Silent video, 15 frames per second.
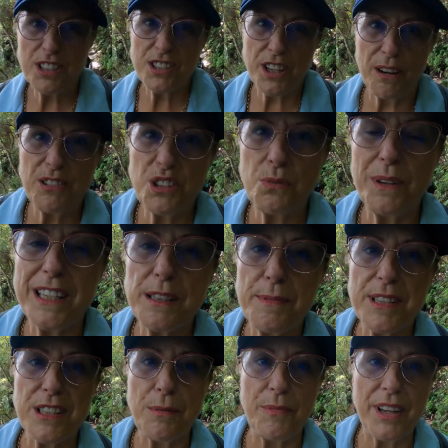just going to
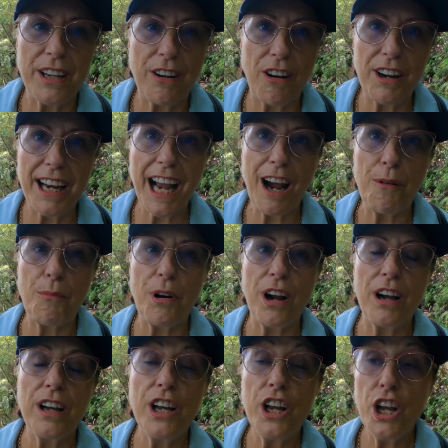whisper something on camera.